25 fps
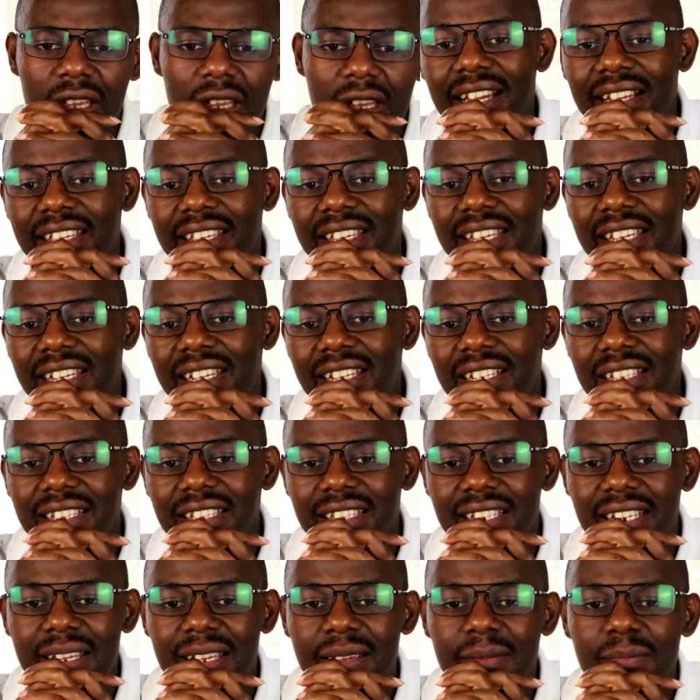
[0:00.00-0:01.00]
The key
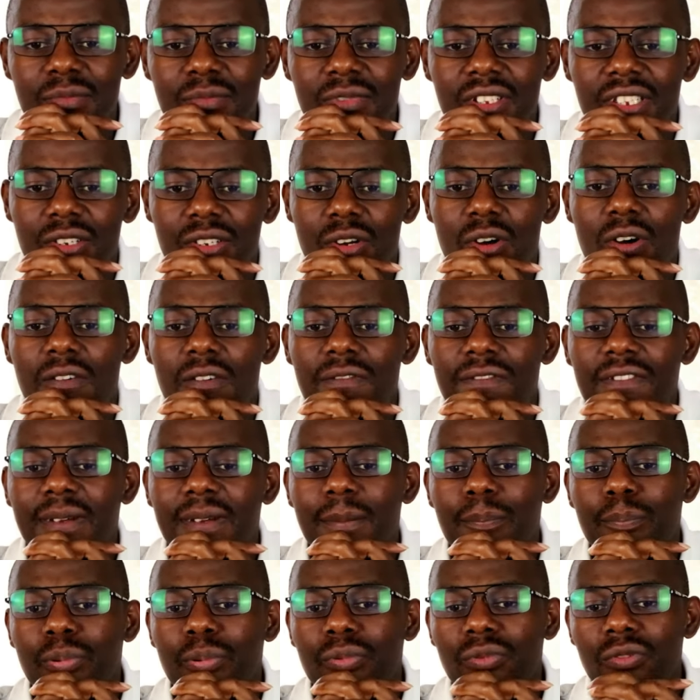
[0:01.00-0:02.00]
themes of
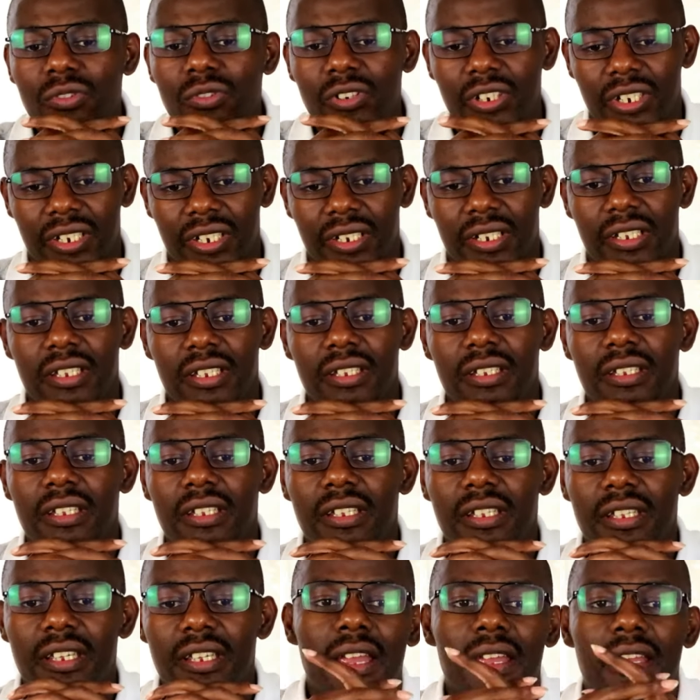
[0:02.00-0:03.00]
the book
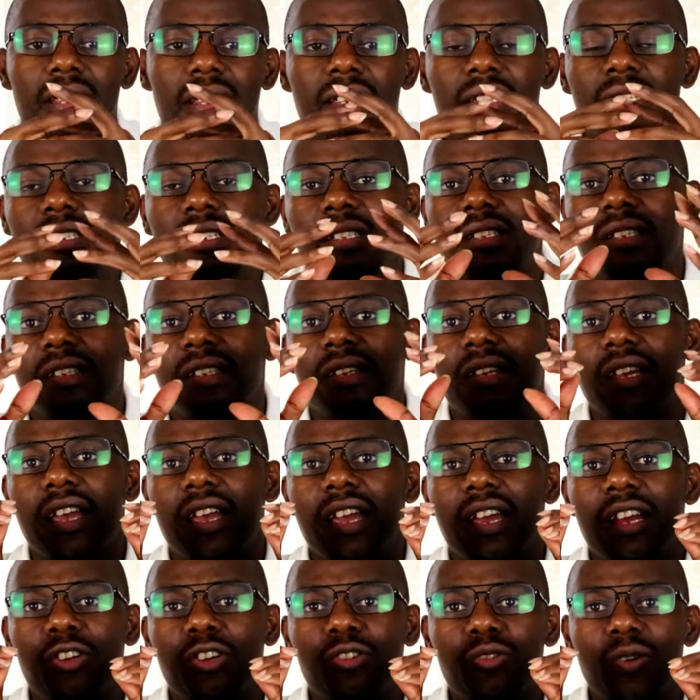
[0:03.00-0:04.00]
is
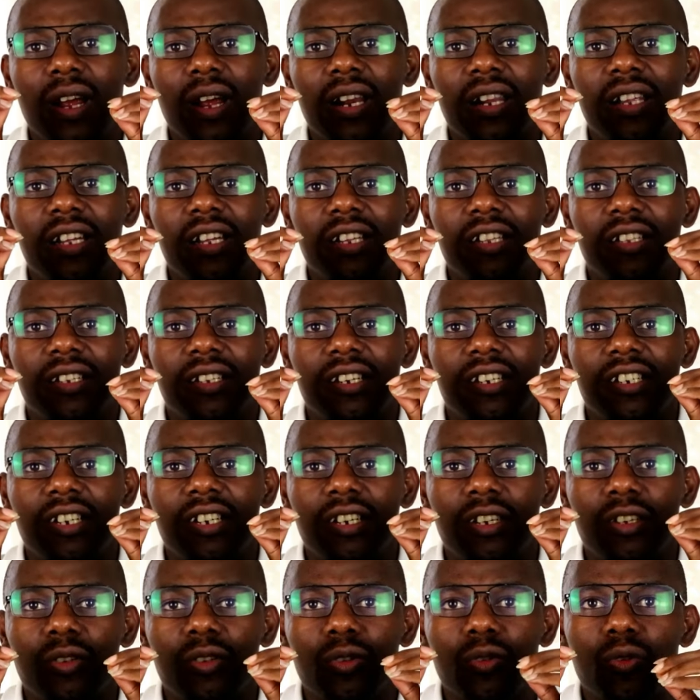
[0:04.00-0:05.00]
actually
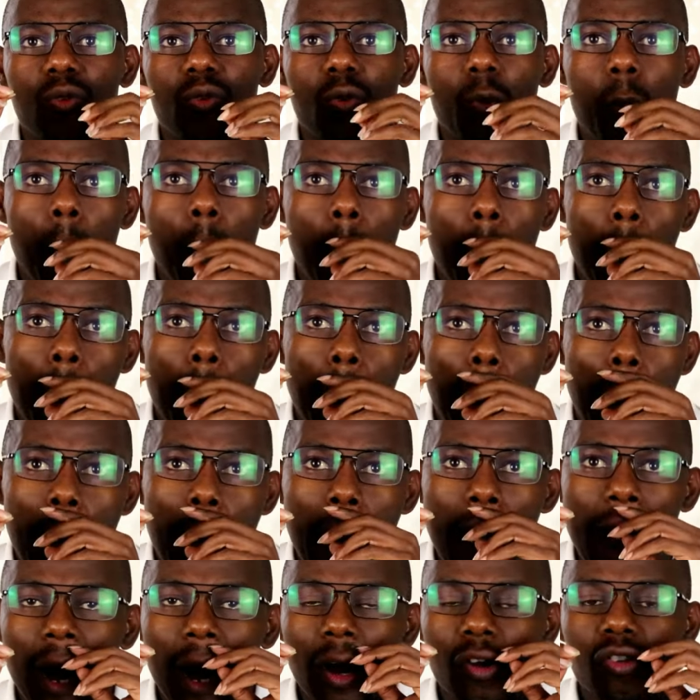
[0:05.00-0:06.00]
teaching you
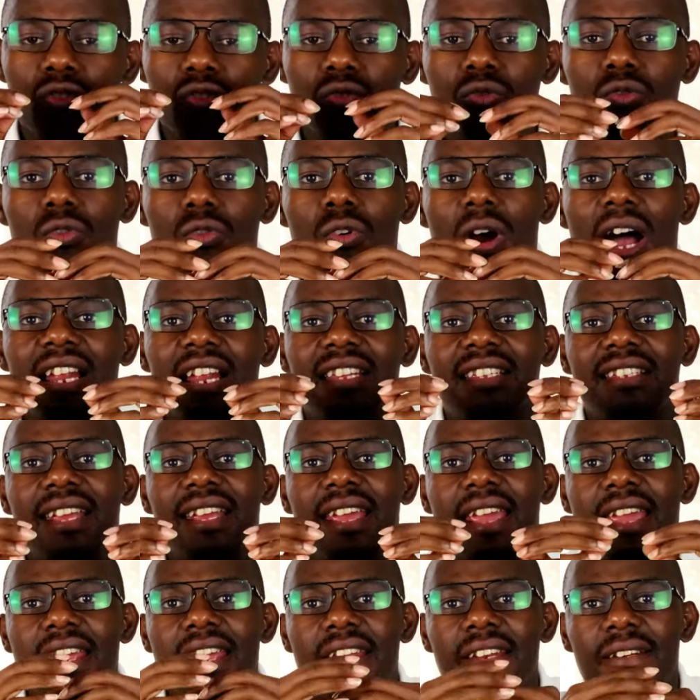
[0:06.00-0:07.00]
how to
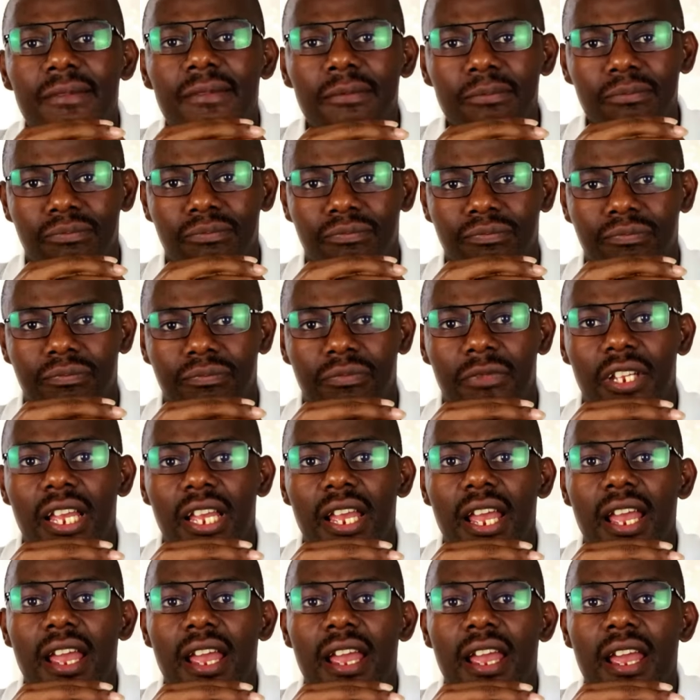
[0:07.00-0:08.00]
attain
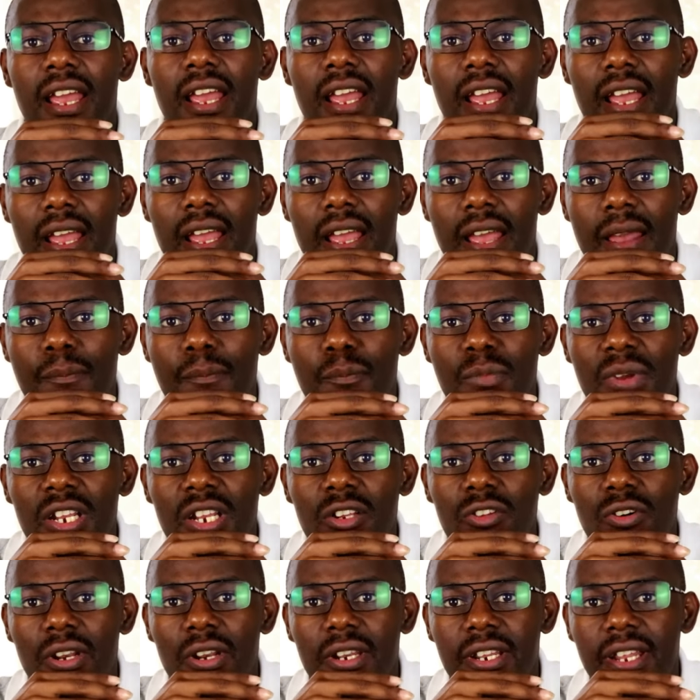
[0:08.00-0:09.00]
a
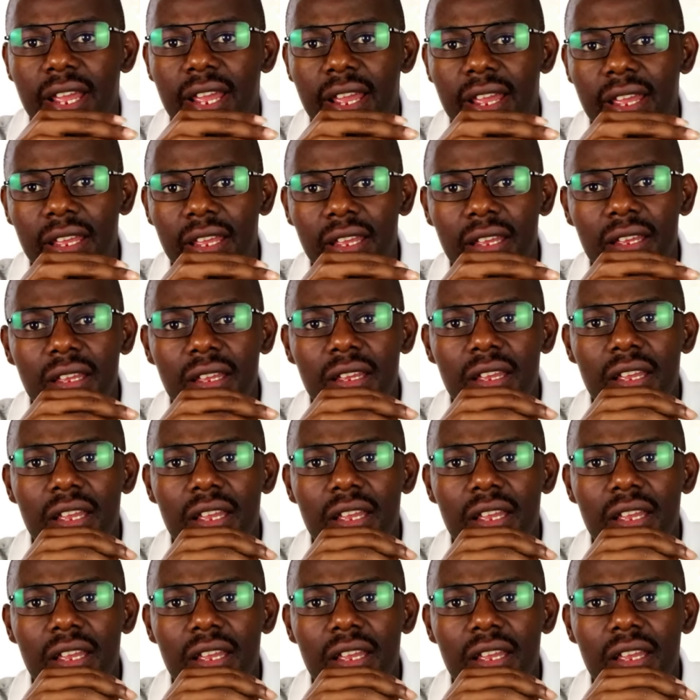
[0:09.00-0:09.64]
millionaire